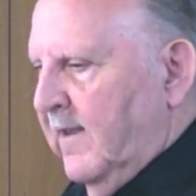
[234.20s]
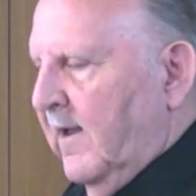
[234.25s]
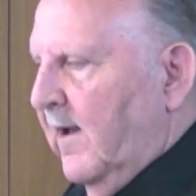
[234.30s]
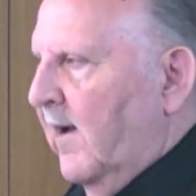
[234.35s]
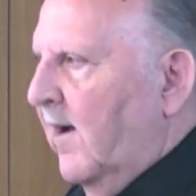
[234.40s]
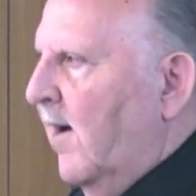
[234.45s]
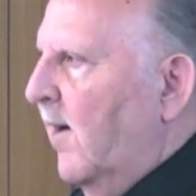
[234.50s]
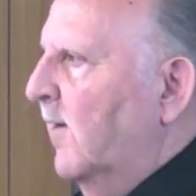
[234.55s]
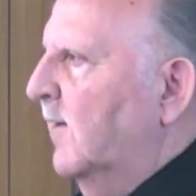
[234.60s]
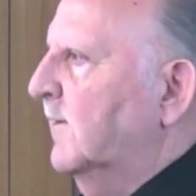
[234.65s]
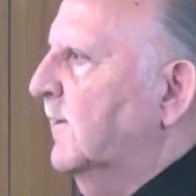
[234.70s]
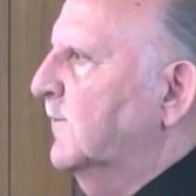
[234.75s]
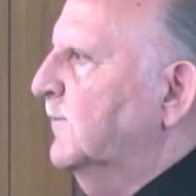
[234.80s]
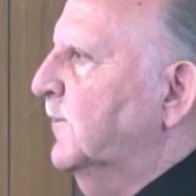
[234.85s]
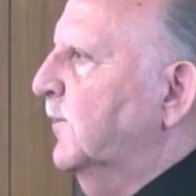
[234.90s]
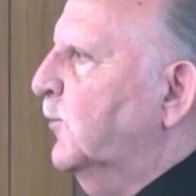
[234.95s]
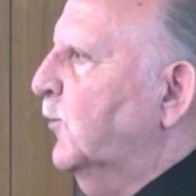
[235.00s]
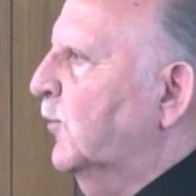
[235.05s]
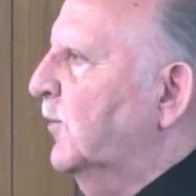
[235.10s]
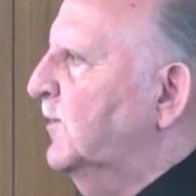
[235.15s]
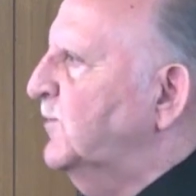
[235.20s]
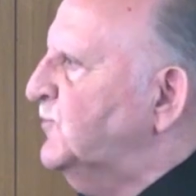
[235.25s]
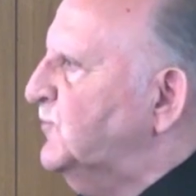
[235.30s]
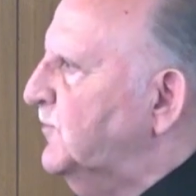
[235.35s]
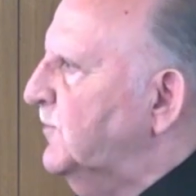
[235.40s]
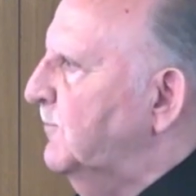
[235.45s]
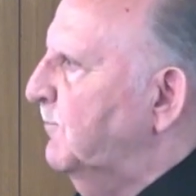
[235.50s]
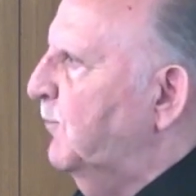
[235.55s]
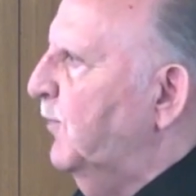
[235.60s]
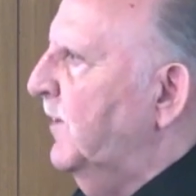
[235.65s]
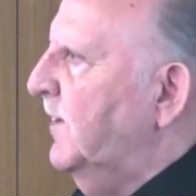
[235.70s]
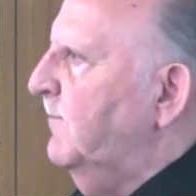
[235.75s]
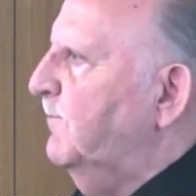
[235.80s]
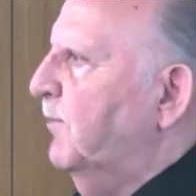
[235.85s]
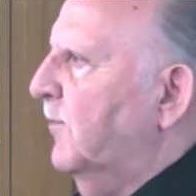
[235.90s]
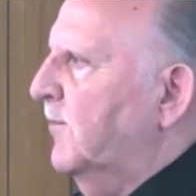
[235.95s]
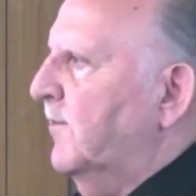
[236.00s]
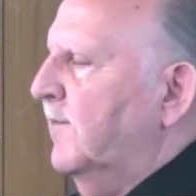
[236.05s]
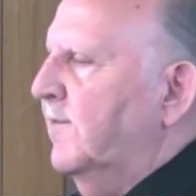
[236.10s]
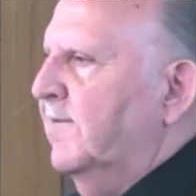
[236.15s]
all of the Christian people.
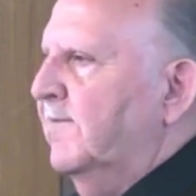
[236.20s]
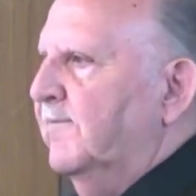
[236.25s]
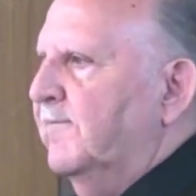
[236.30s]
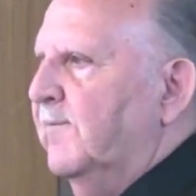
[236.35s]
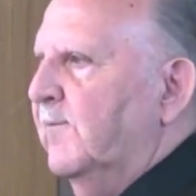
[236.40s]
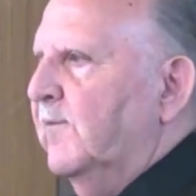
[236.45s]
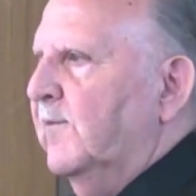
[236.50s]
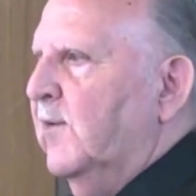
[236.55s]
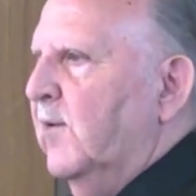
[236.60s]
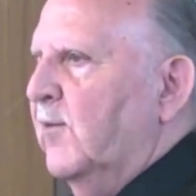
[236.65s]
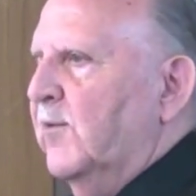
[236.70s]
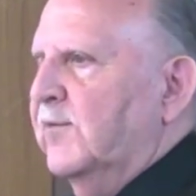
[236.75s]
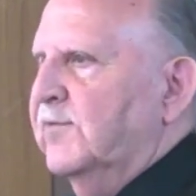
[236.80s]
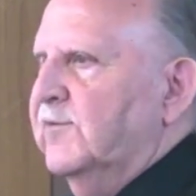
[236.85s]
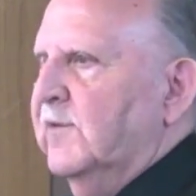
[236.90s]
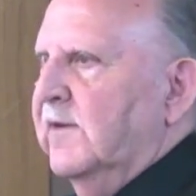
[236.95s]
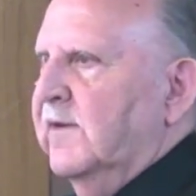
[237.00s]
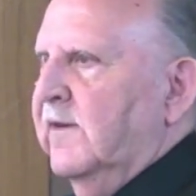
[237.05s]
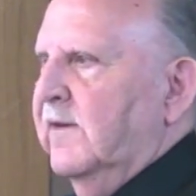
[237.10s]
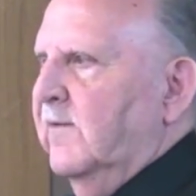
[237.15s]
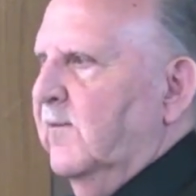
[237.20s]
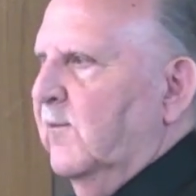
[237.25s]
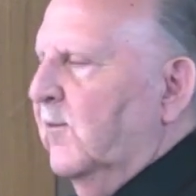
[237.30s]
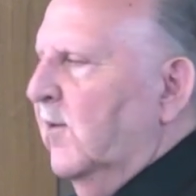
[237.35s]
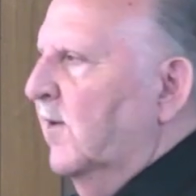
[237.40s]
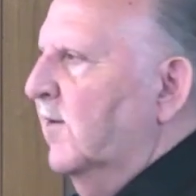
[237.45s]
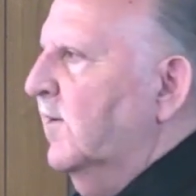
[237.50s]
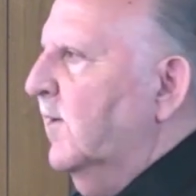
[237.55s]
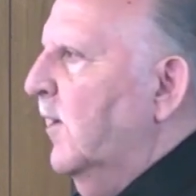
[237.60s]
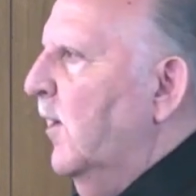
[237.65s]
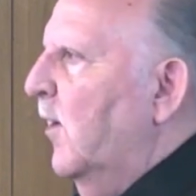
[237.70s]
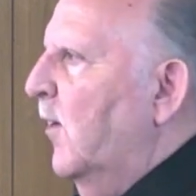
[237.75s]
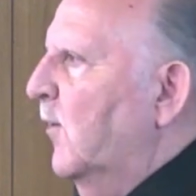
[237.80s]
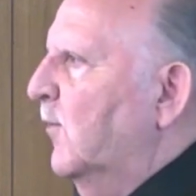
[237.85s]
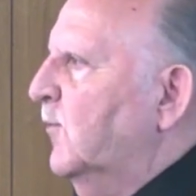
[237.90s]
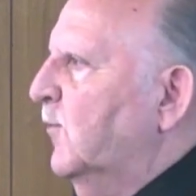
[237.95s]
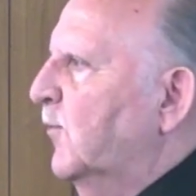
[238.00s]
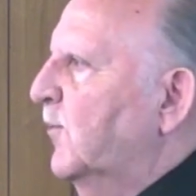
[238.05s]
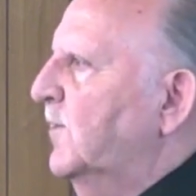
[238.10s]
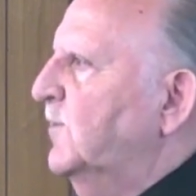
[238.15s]
Of course, they weren't called
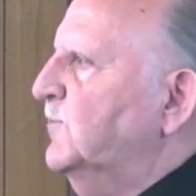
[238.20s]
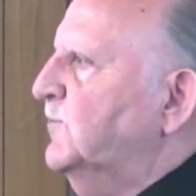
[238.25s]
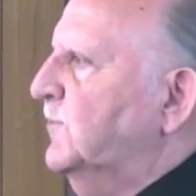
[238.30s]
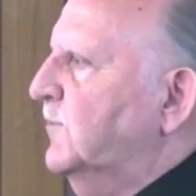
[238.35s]
Christians